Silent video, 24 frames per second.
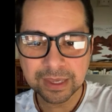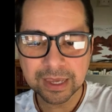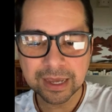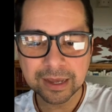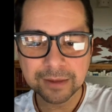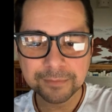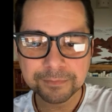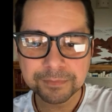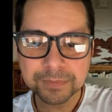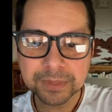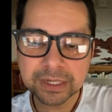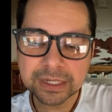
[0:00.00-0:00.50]

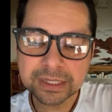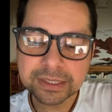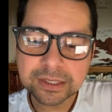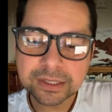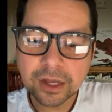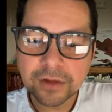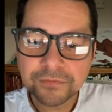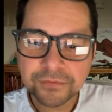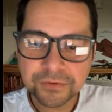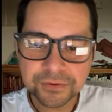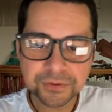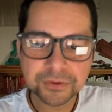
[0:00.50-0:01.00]
Yeah, it
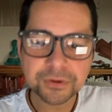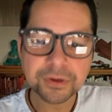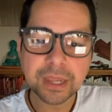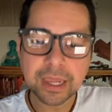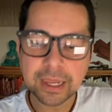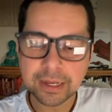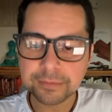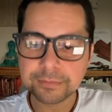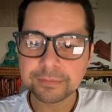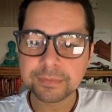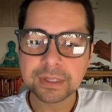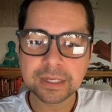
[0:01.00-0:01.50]
is all for their
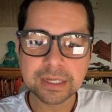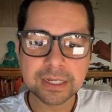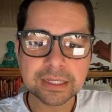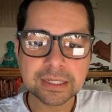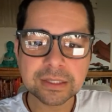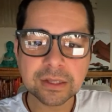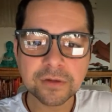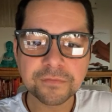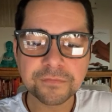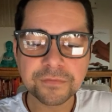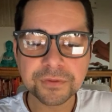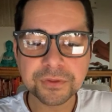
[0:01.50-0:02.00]
gain. It
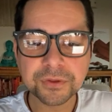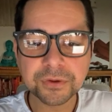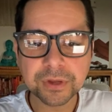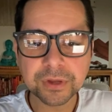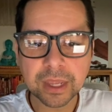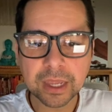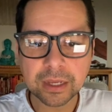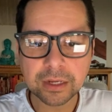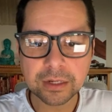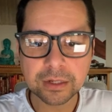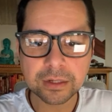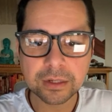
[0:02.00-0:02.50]
is all for
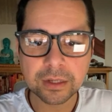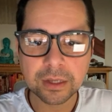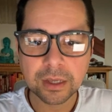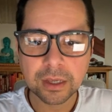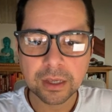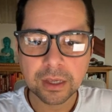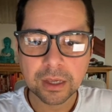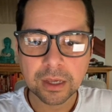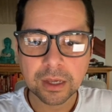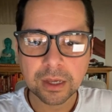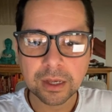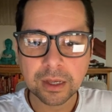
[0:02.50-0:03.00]
their gain.
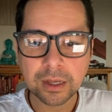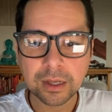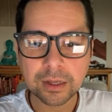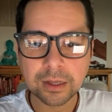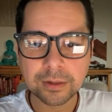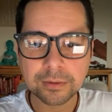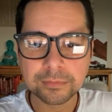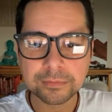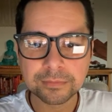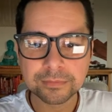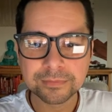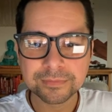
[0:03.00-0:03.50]

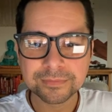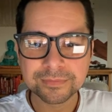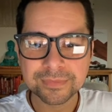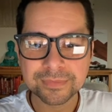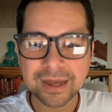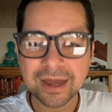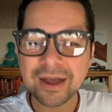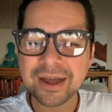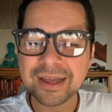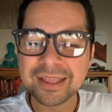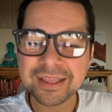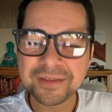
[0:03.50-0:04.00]

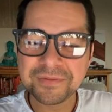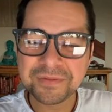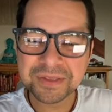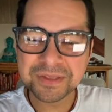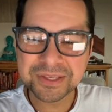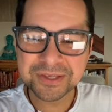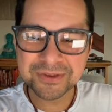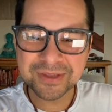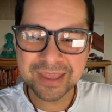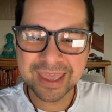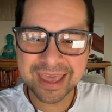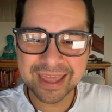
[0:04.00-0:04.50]
I love
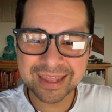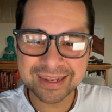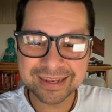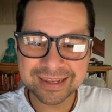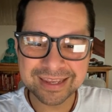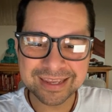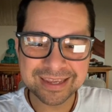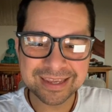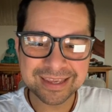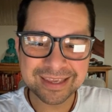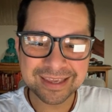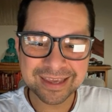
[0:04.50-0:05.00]
you too,
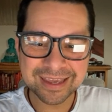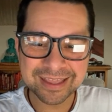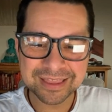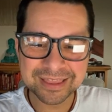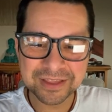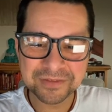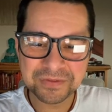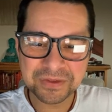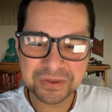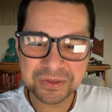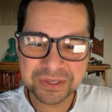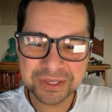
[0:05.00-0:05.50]
Candy. I
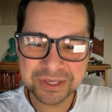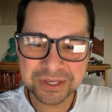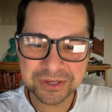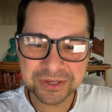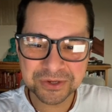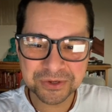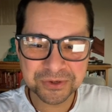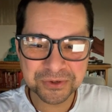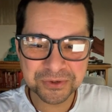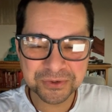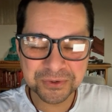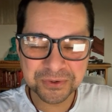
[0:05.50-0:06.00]
love you
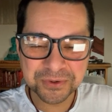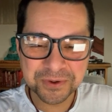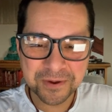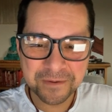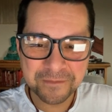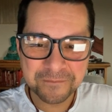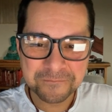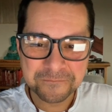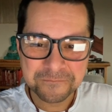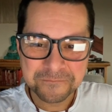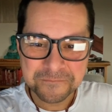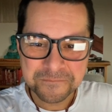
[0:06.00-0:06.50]
too.
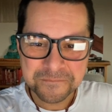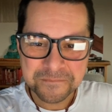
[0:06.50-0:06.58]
